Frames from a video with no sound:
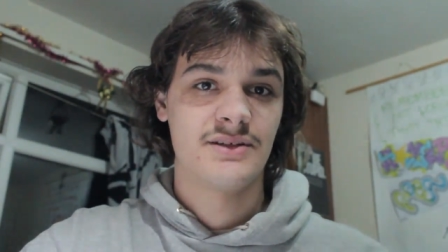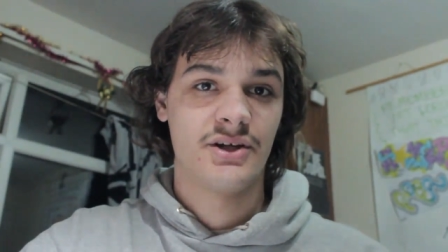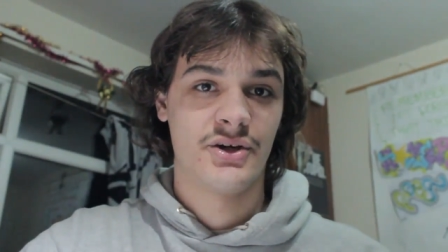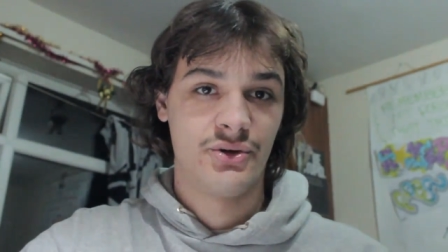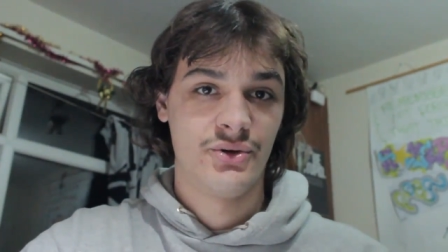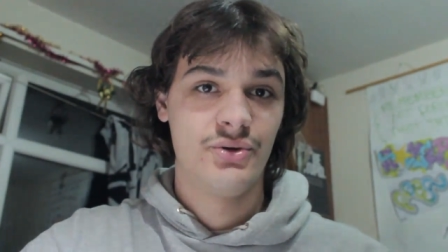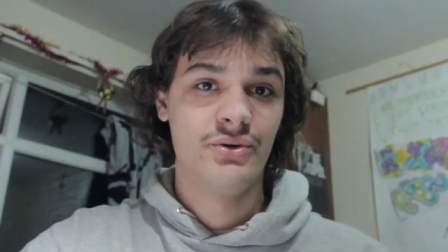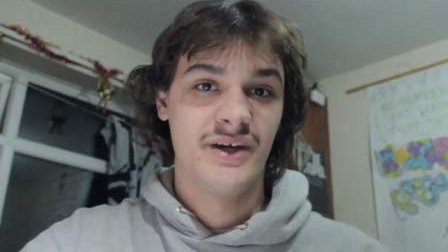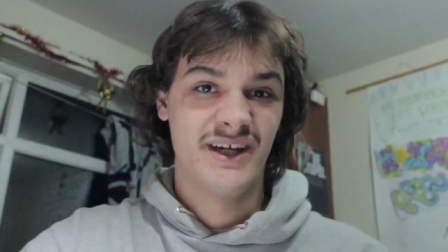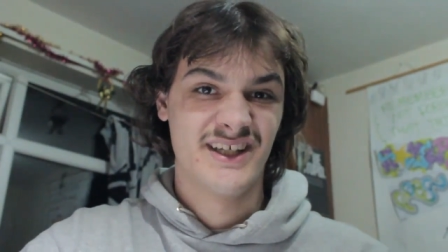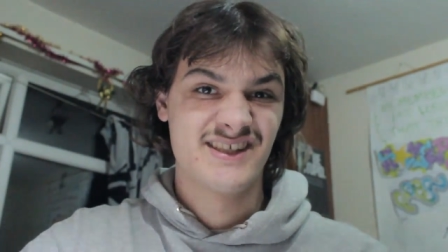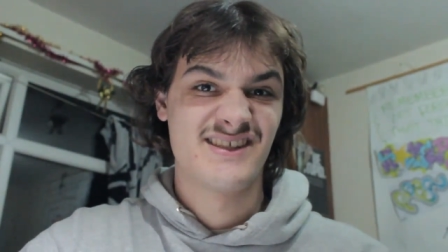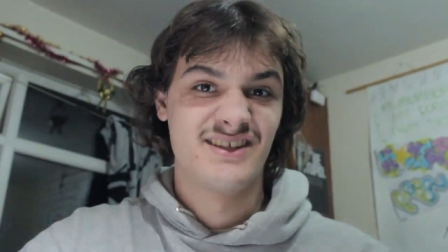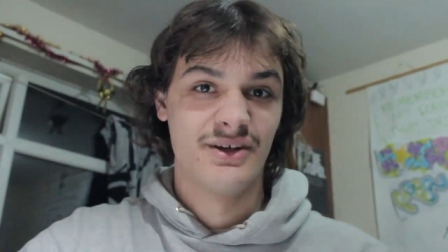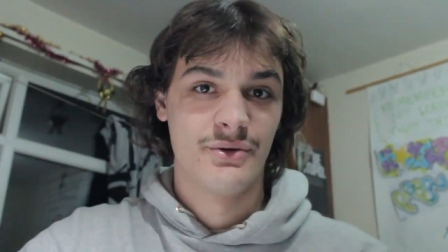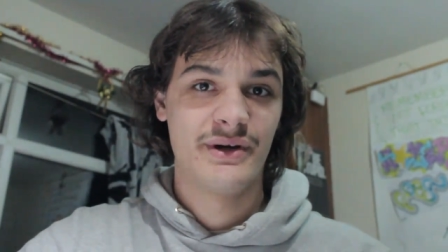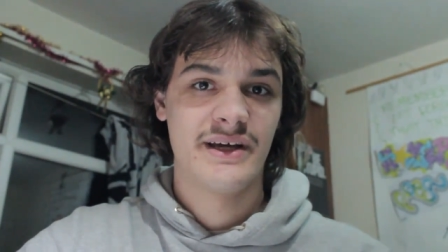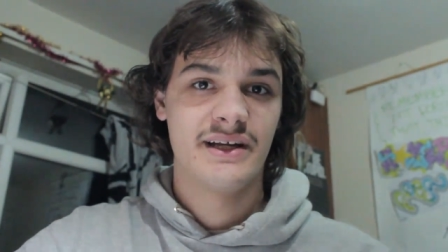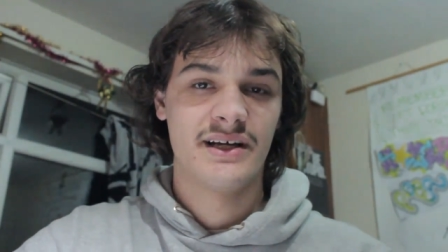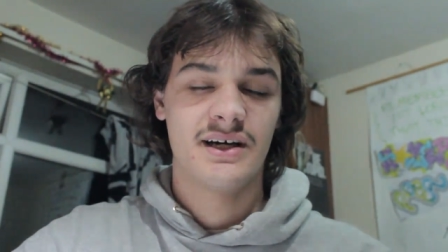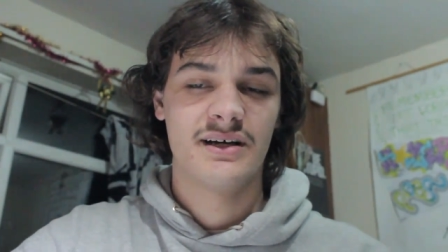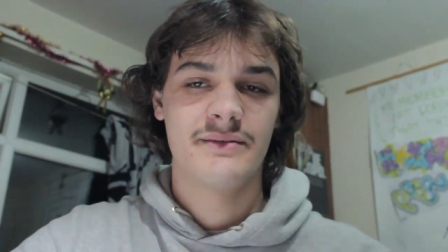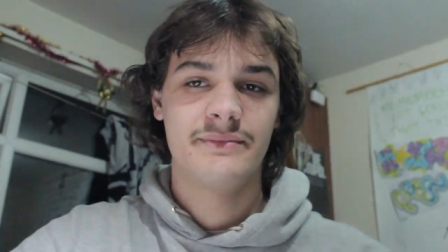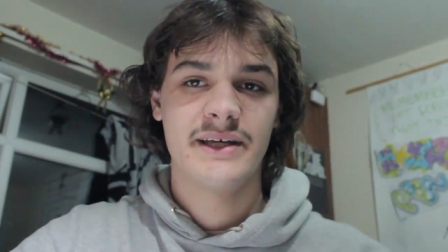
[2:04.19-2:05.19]
who is the
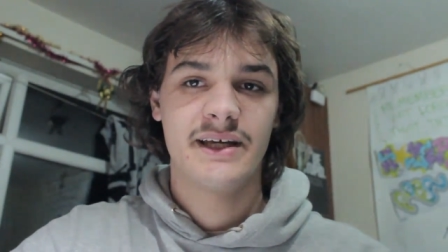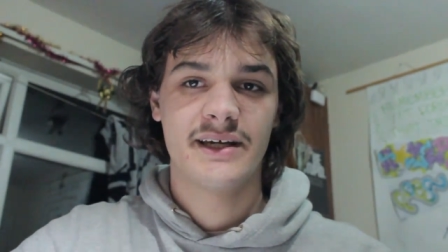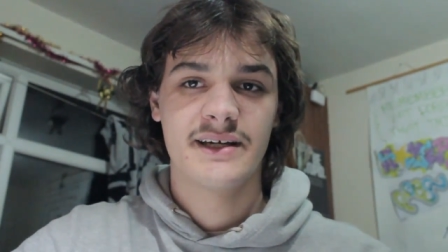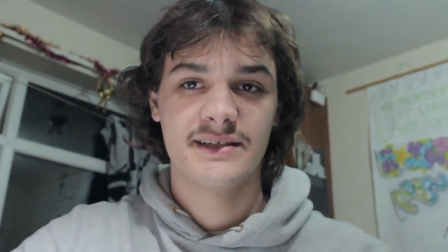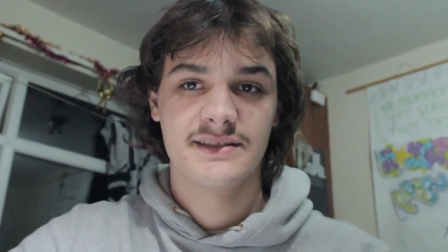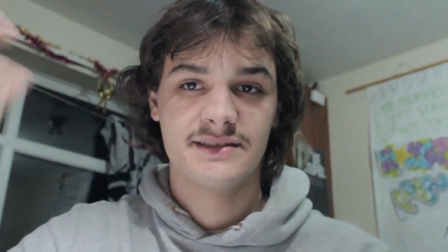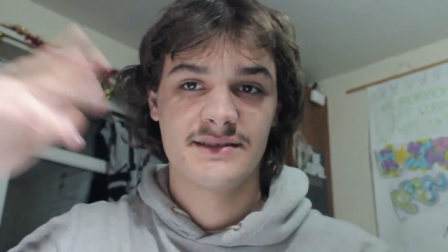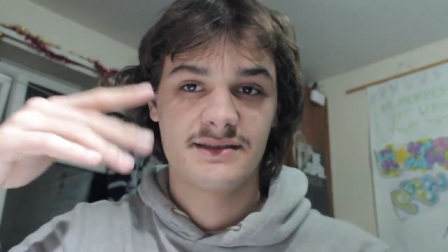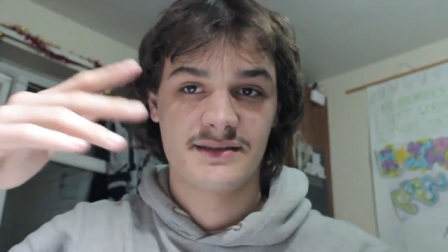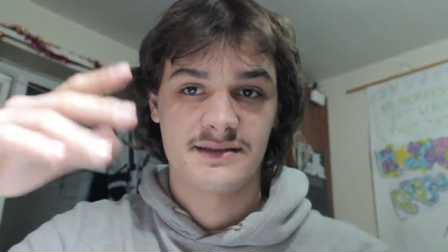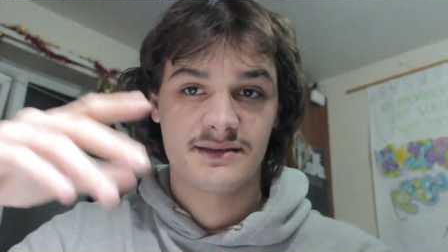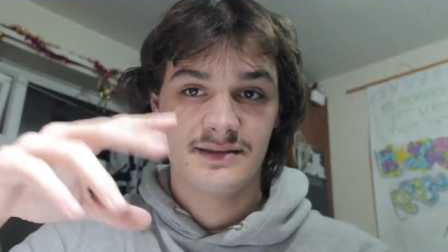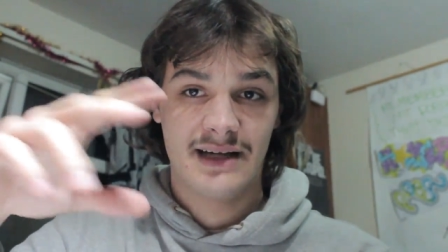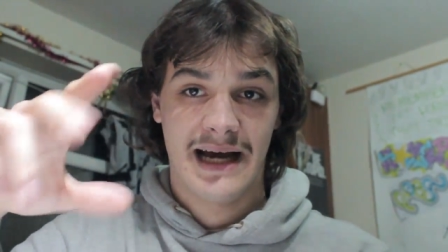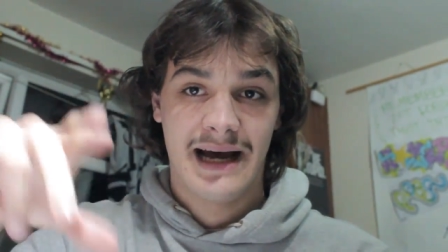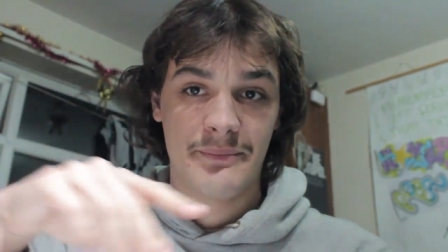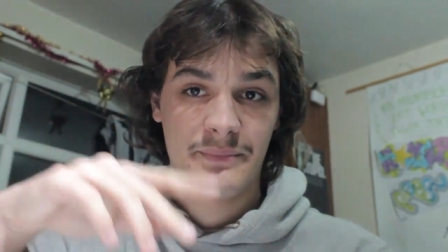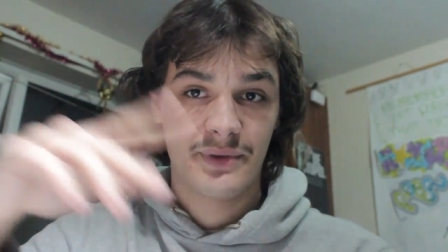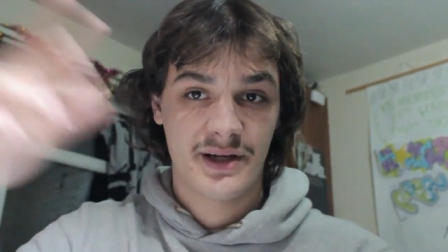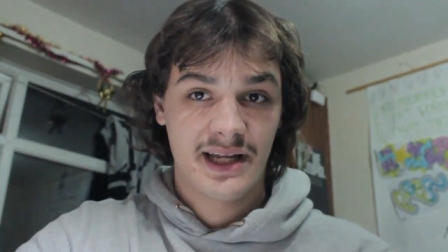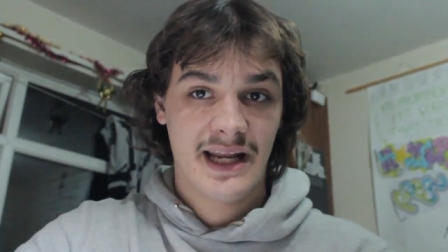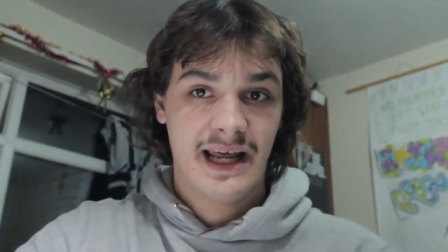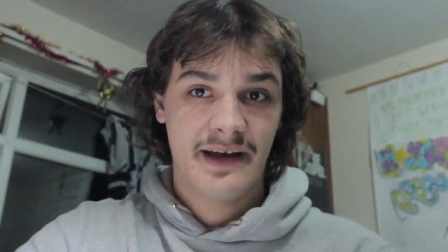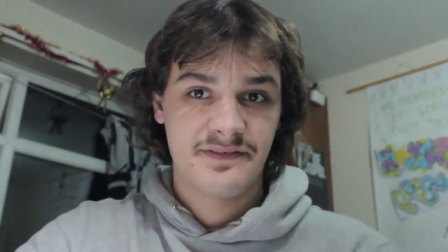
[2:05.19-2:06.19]
winner because
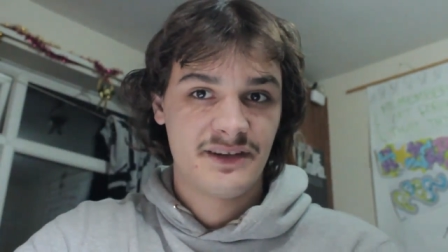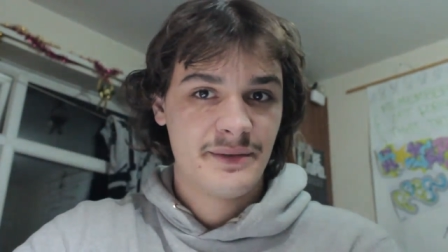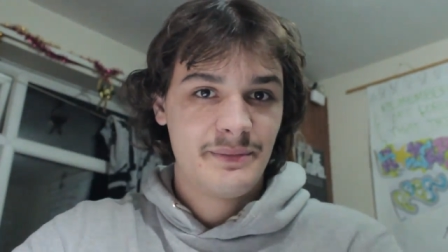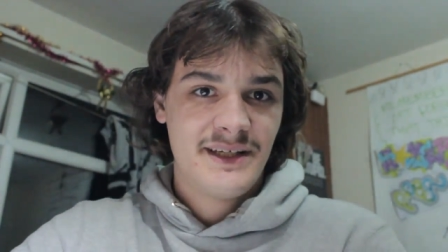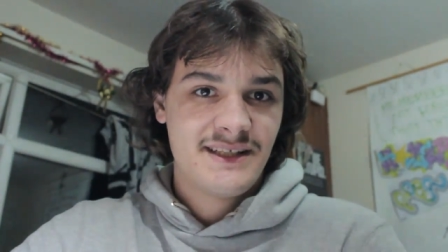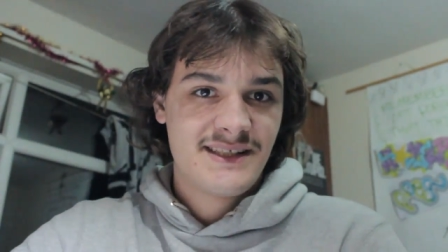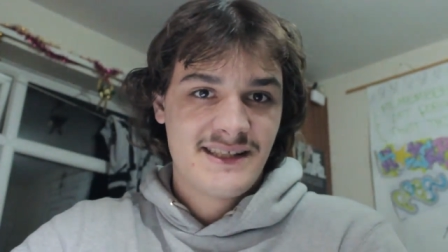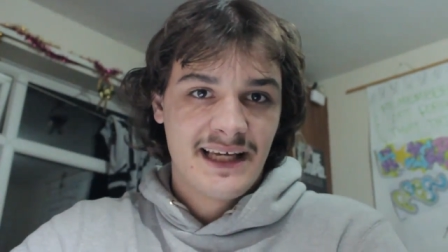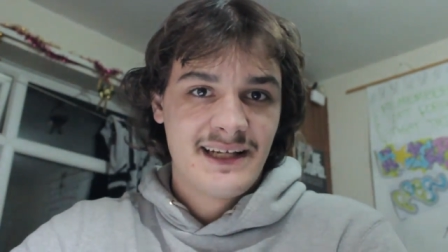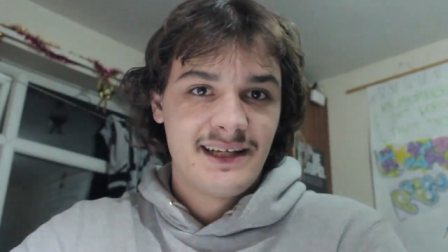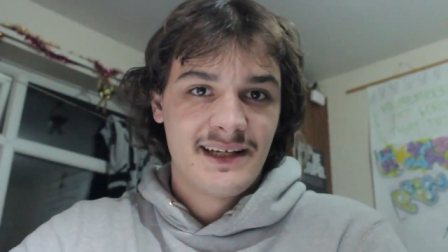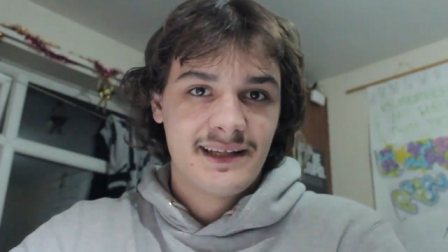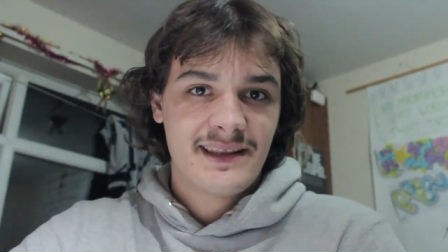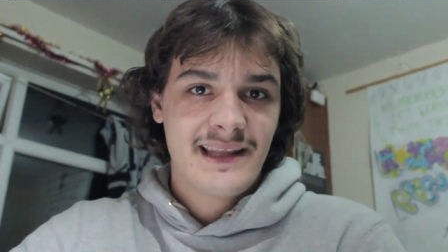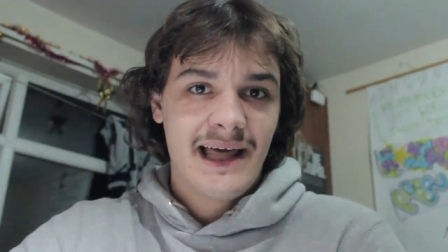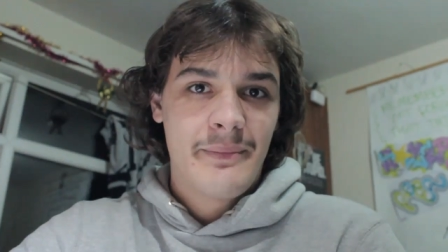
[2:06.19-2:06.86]
I'm gonna have to be sending